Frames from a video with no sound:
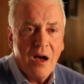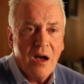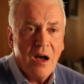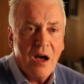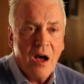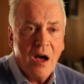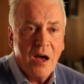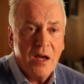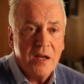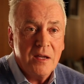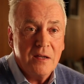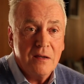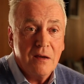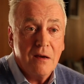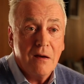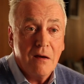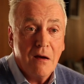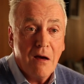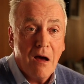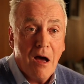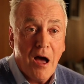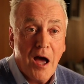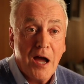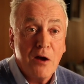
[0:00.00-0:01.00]
I
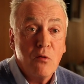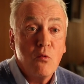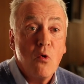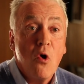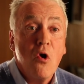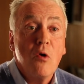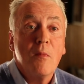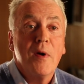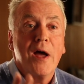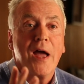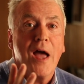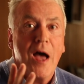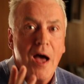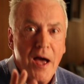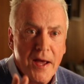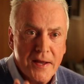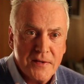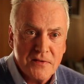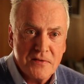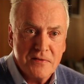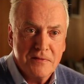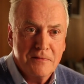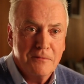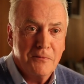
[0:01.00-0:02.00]
roll my
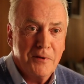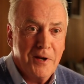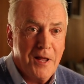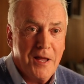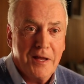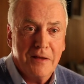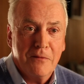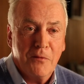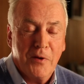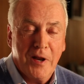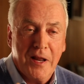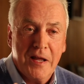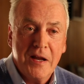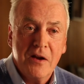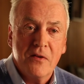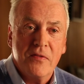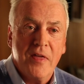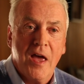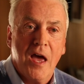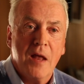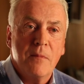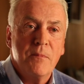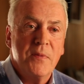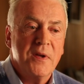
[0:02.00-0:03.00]
eyes when I hear
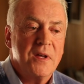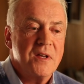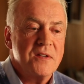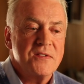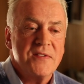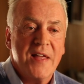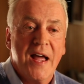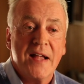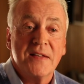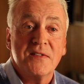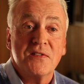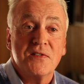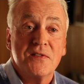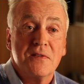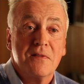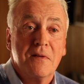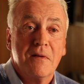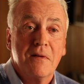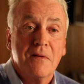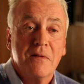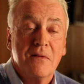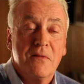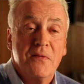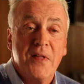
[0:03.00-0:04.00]
that, because that's
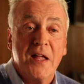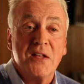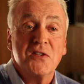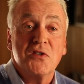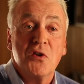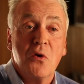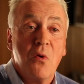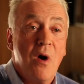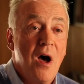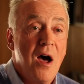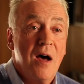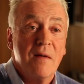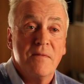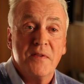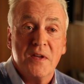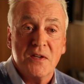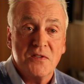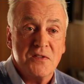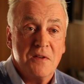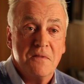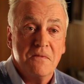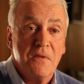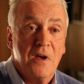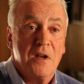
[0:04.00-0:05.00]
so
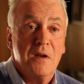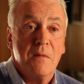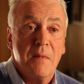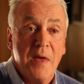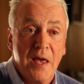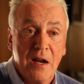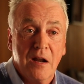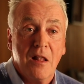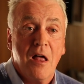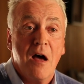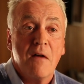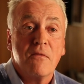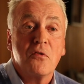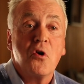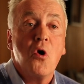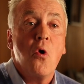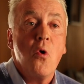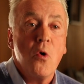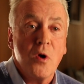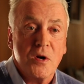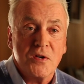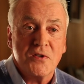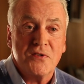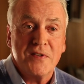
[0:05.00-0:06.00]
obvious and fundamental. Of
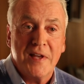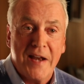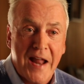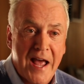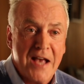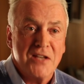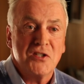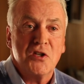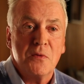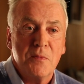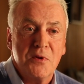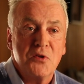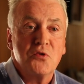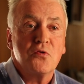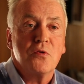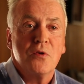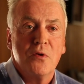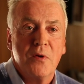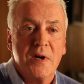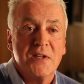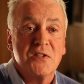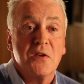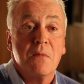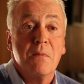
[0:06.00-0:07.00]
course, that has to be
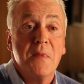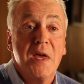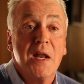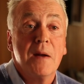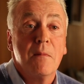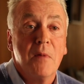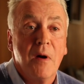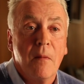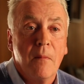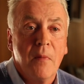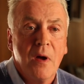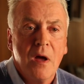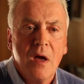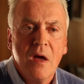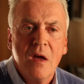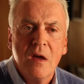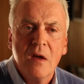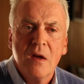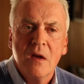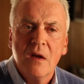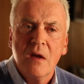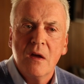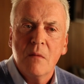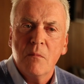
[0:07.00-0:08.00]
true as a minimum,
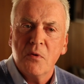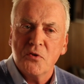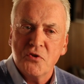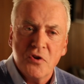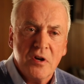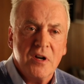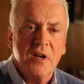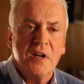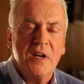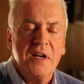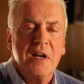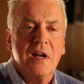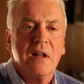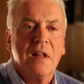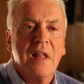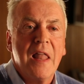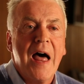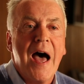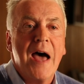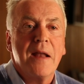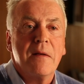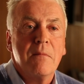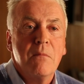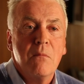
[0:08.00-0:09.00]
but you're going to need a
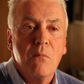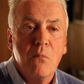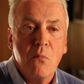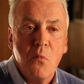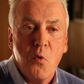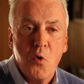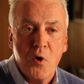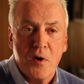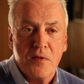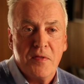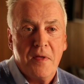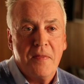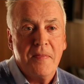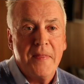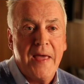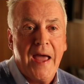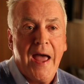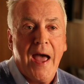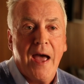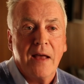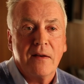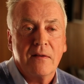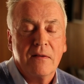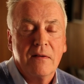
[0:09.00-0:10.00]
lot more than
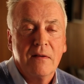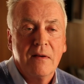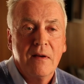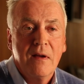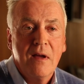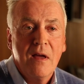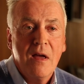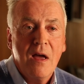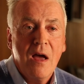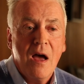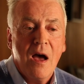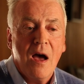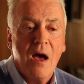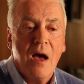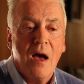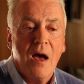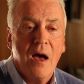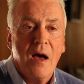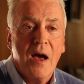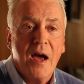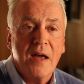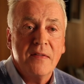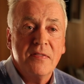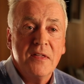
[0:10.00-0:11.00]
that.
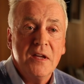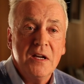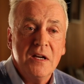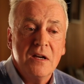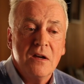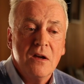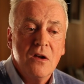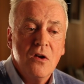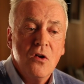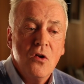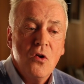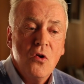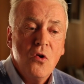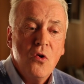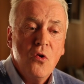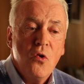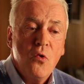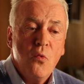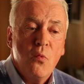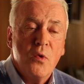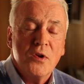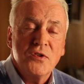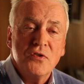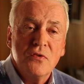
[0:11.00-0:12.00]
I think
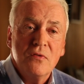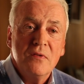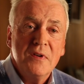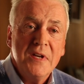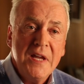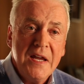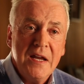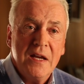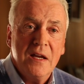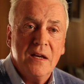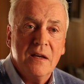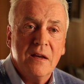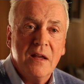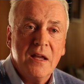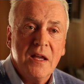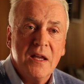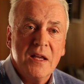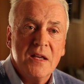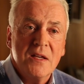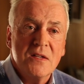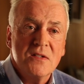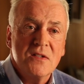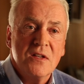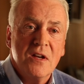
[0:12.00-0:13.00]
what you need
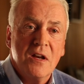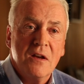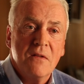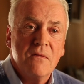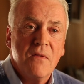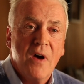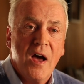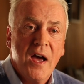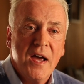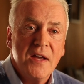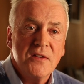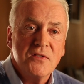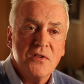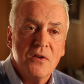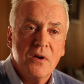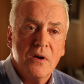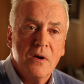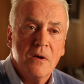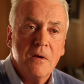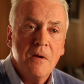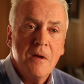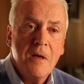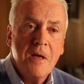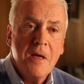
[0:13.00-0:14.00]
is an
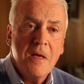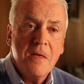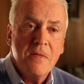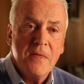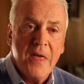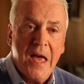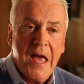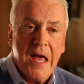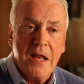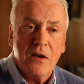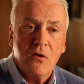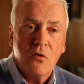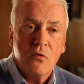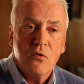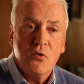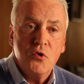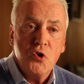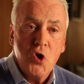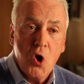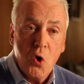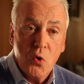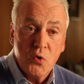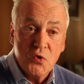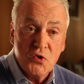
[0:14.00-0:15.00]
advisor that
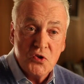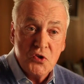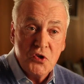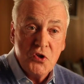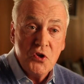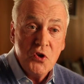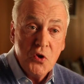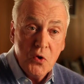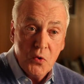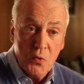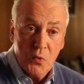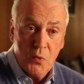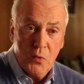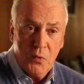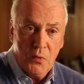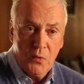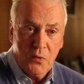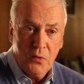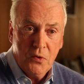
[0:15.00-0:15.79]
knows you,